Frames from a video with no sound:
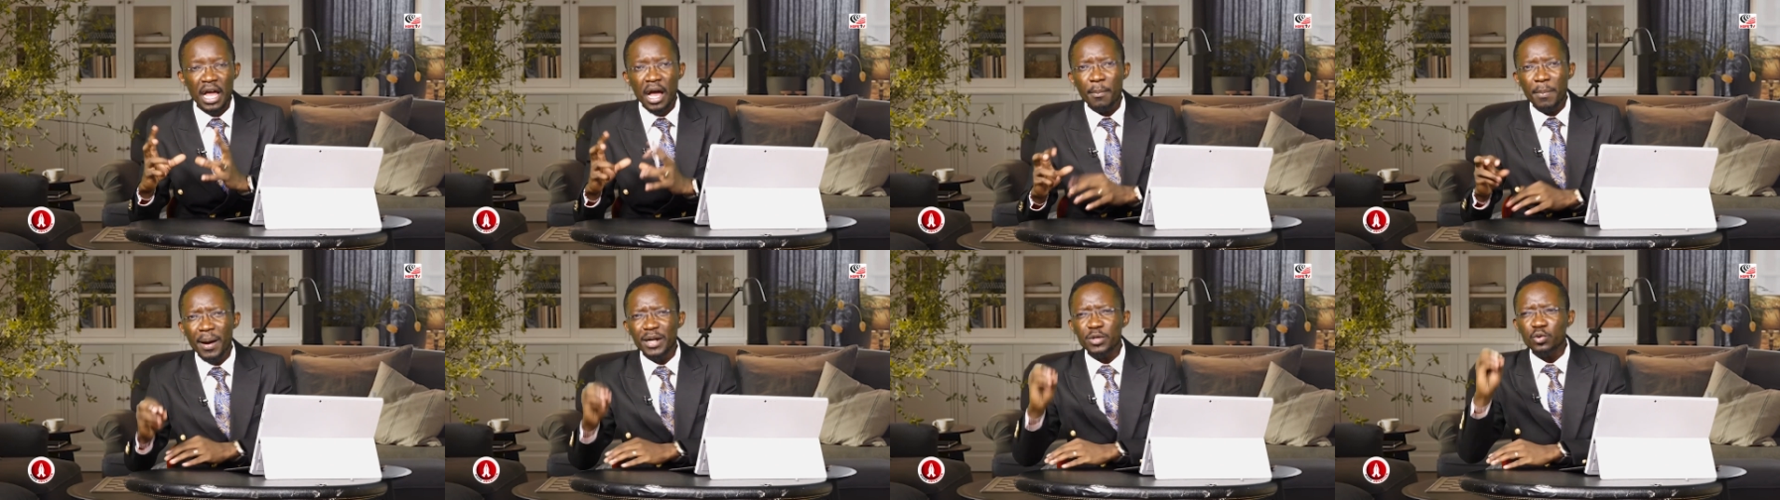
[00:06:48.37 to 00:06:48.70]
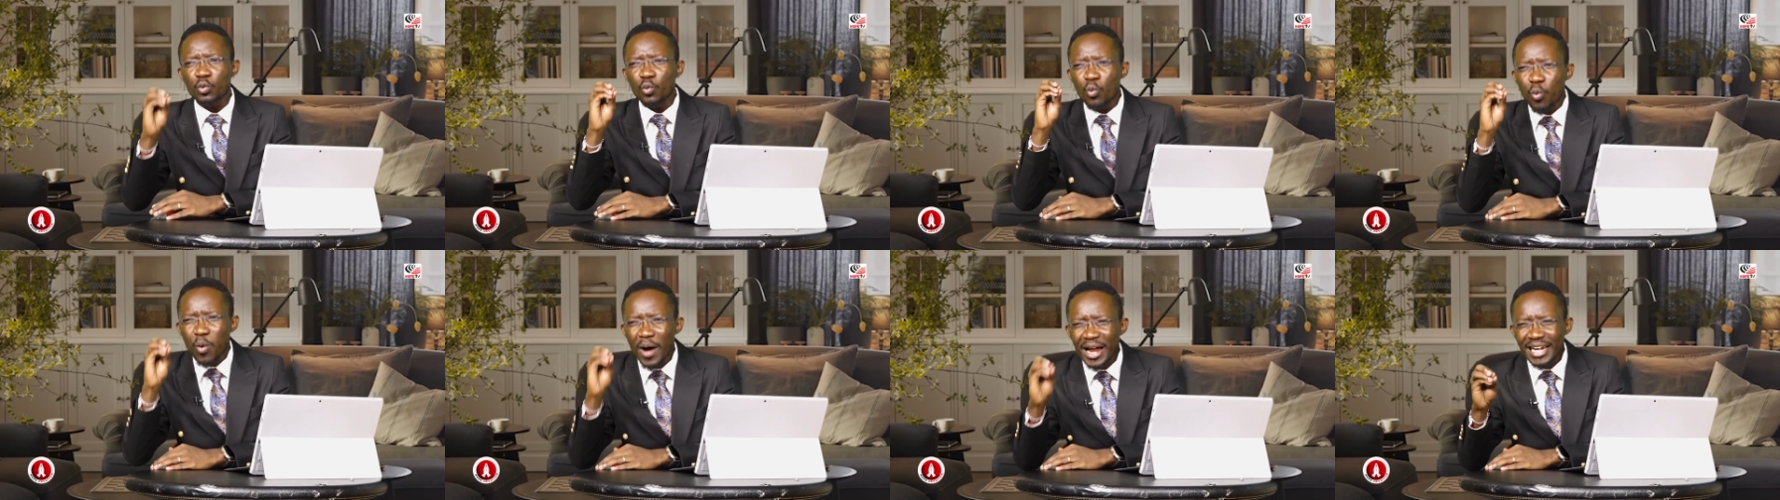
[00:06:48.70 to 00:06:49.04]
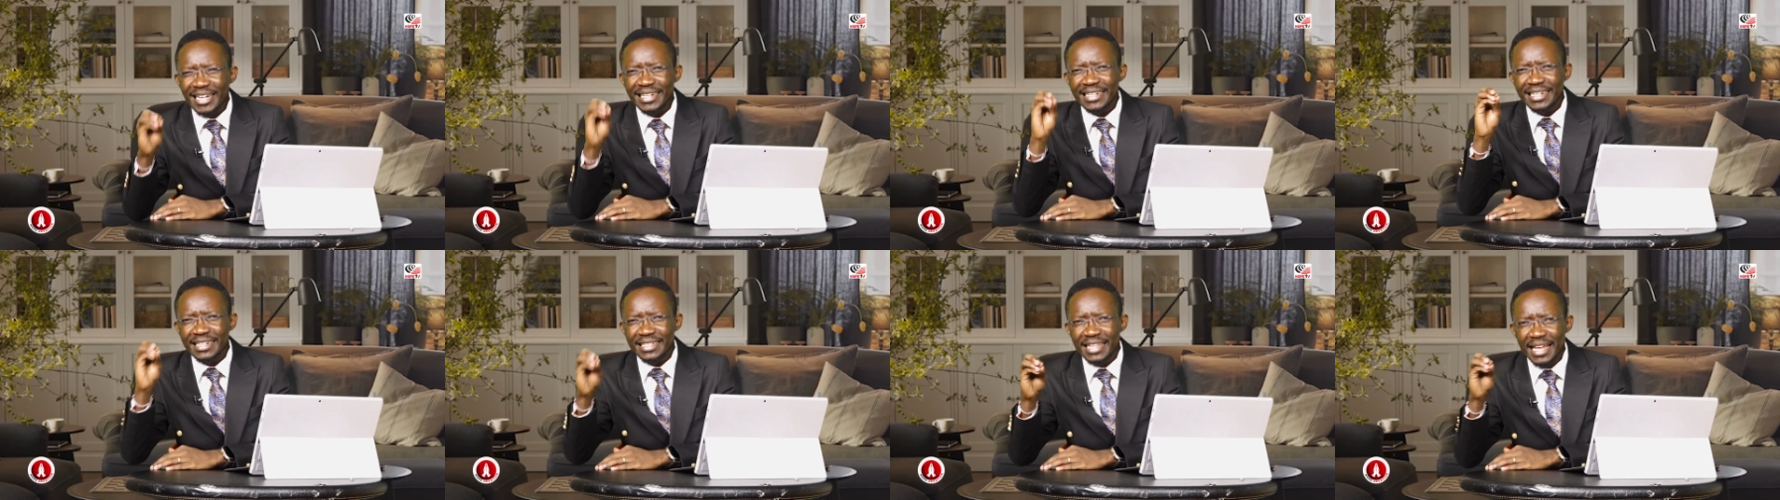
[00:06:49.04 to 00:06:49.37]
But
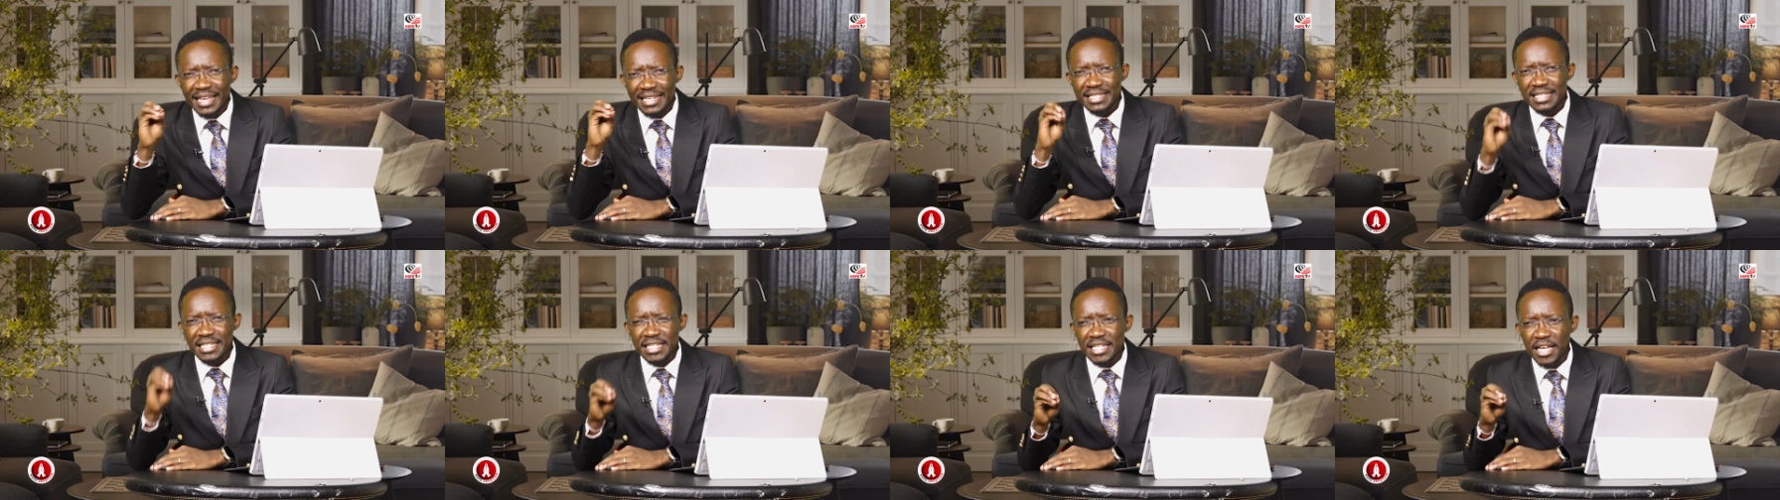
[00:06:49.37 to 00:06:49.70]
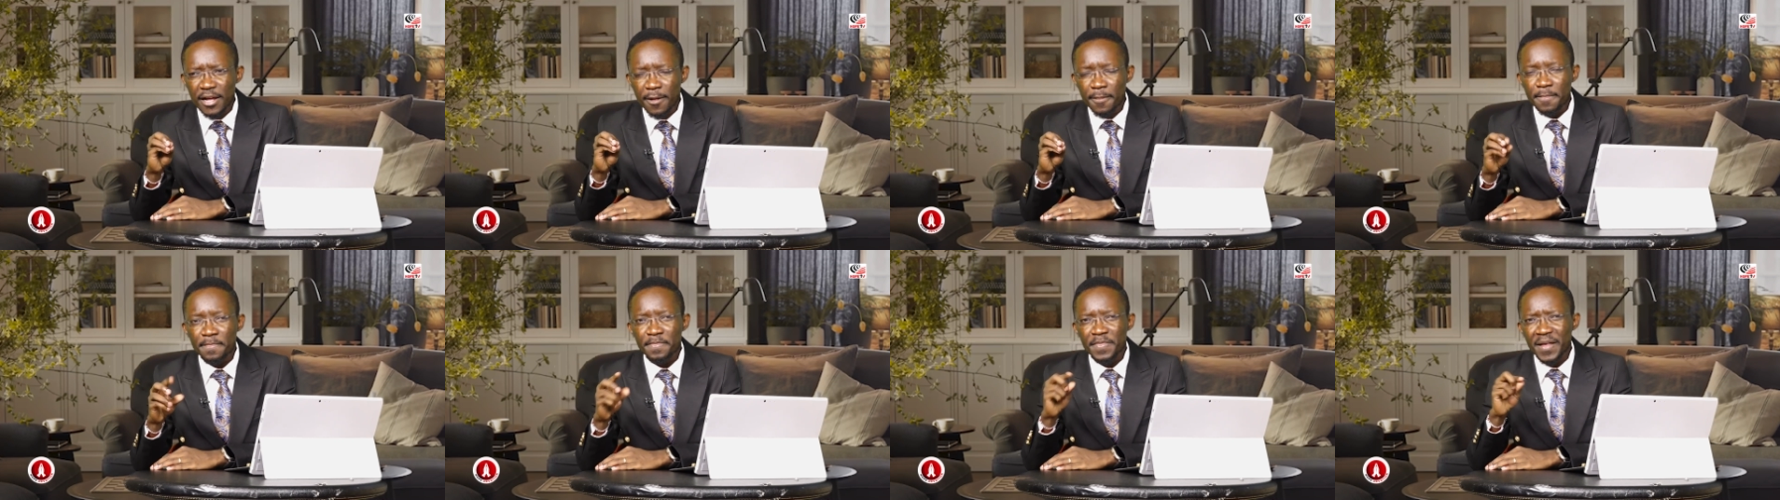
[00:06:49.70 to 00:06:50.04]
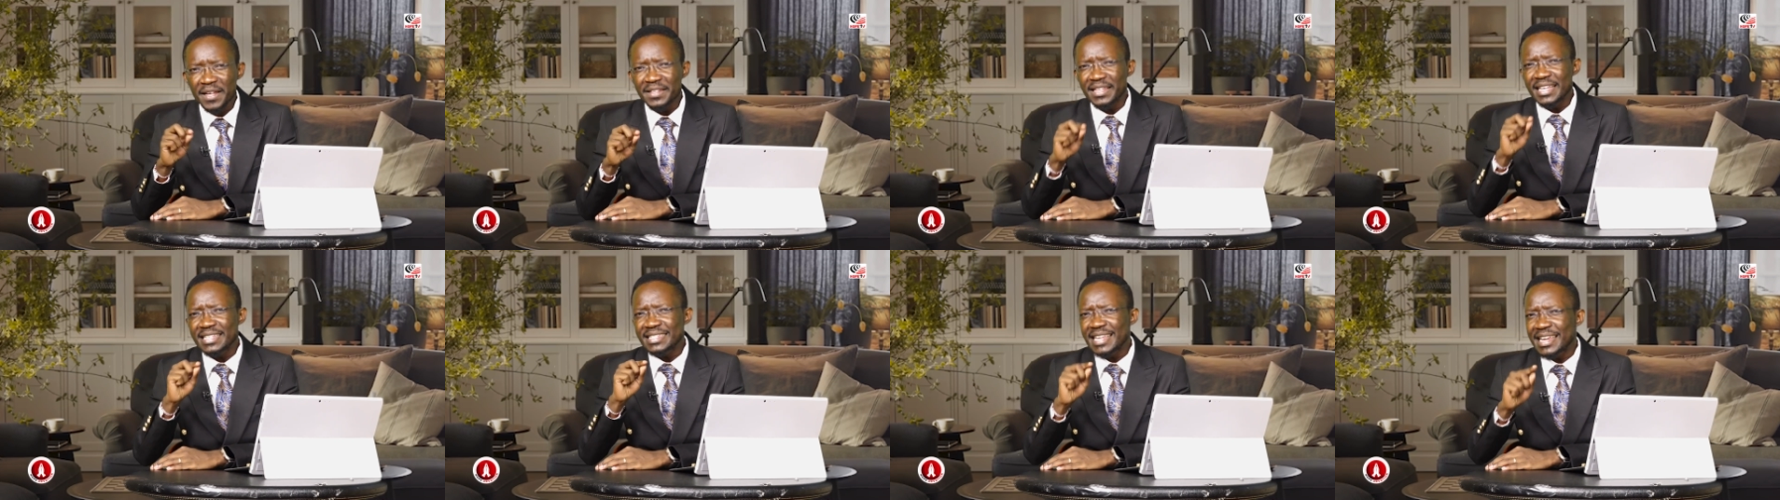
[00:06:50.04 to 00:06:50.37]
what did they see
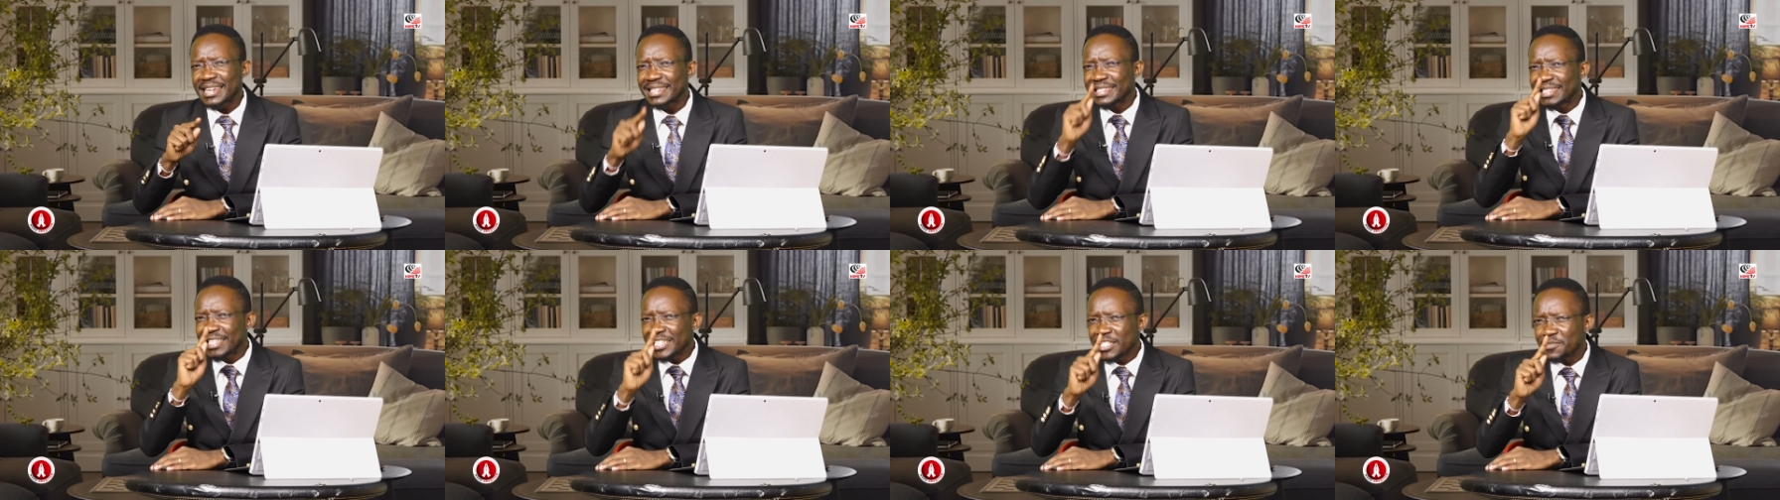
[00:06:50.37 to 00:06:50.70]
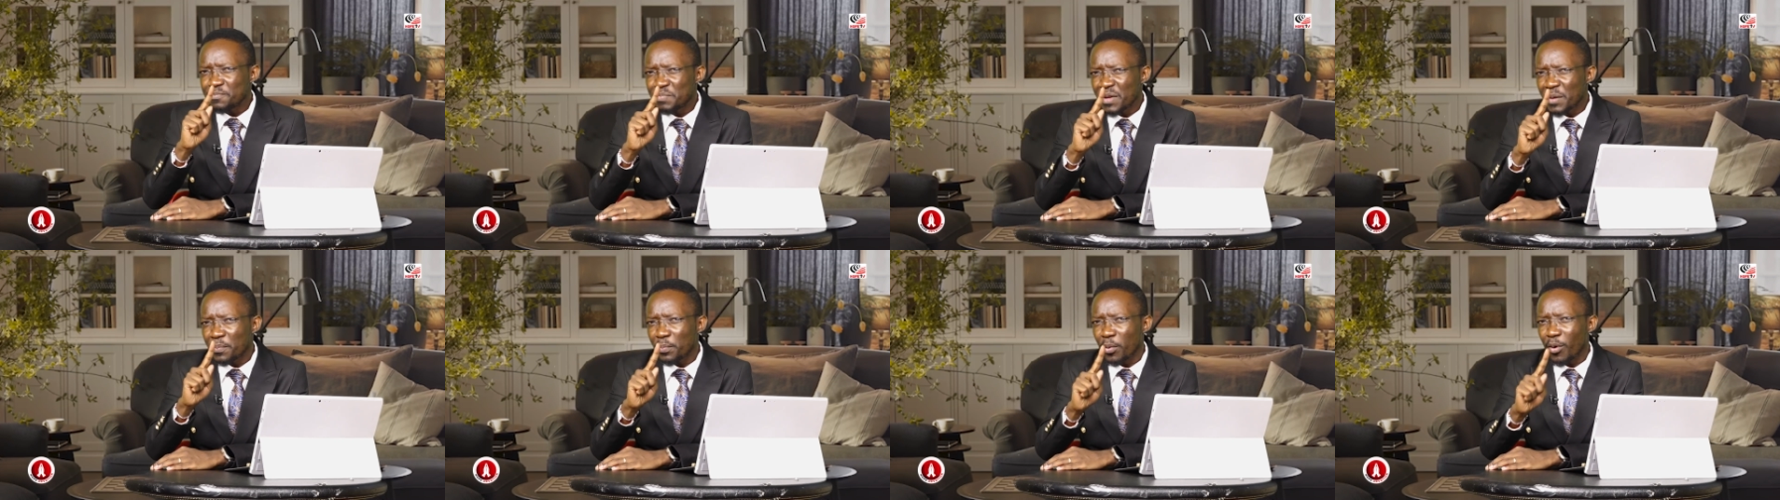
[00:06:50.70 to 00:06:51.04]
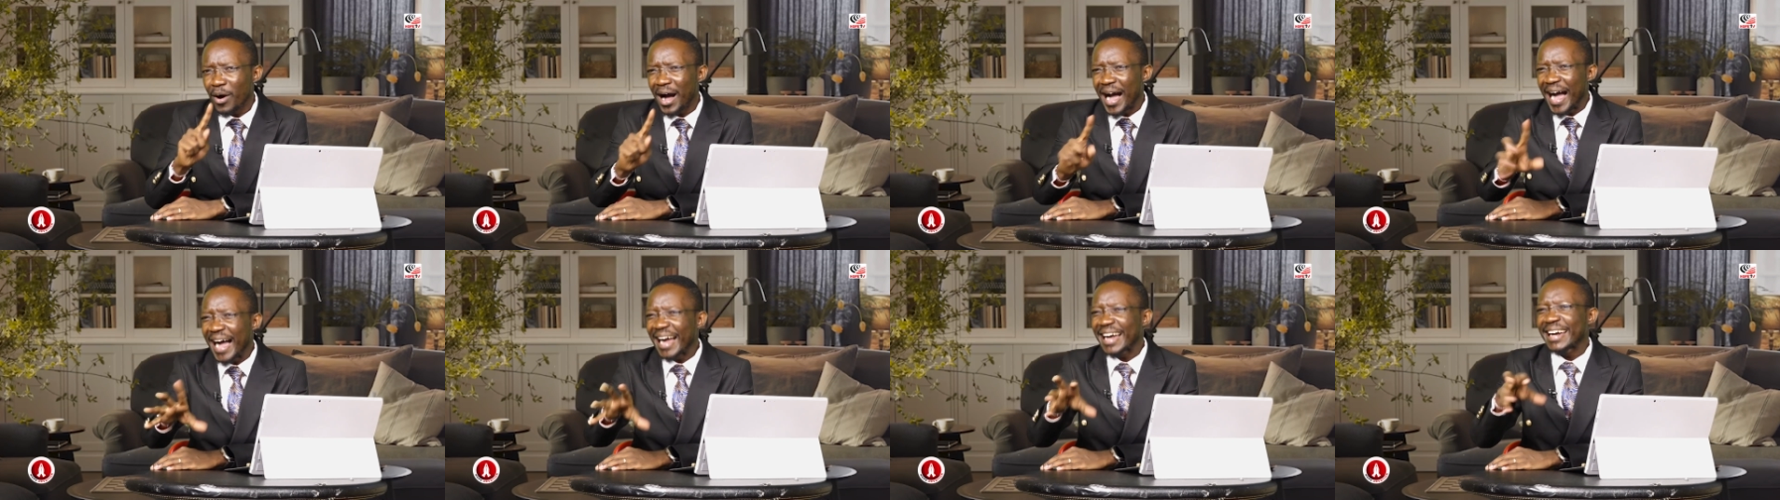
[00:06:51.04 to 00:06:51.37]
that they said these
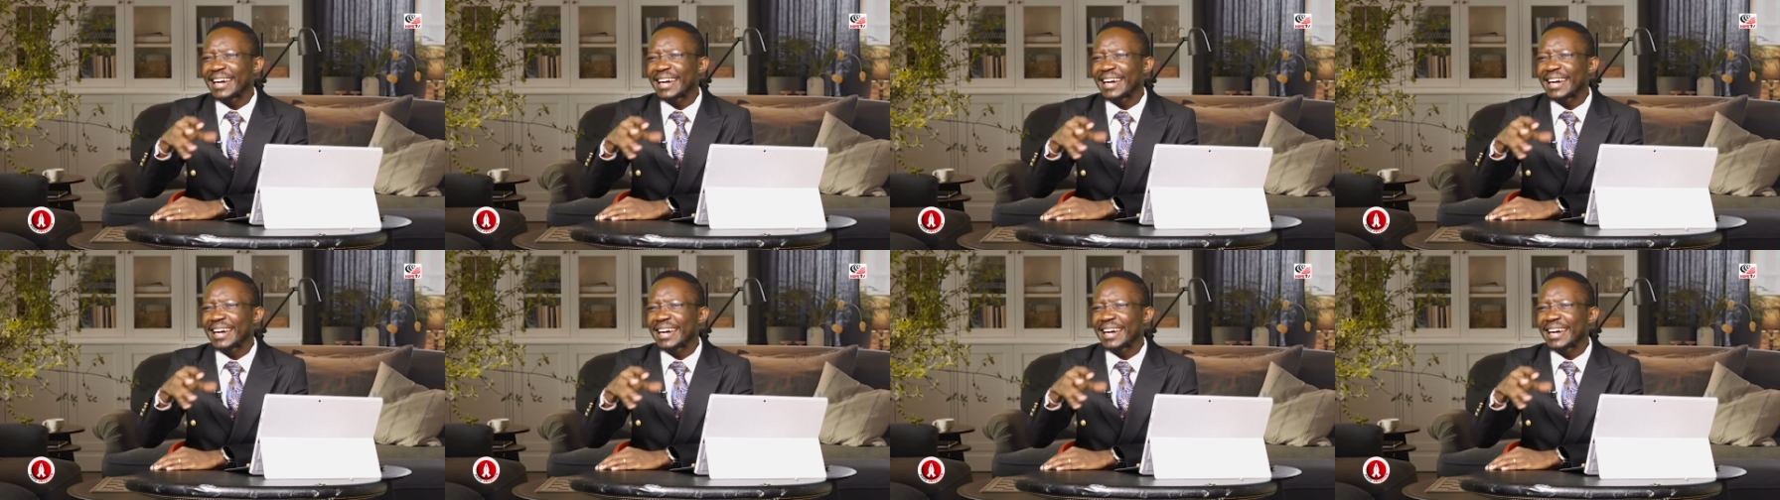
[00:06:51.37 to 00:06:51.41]
people are